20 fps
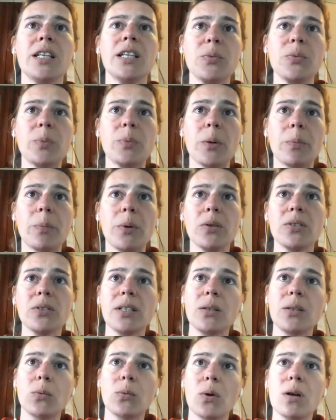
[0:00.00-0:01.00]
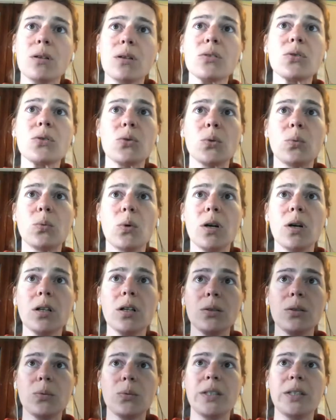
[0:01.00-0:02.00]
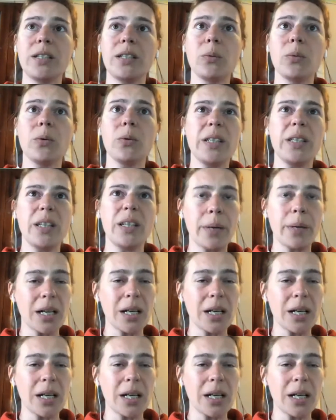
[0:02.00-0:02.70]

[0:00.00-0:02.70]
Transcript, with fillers: His proposal was to work with the movie The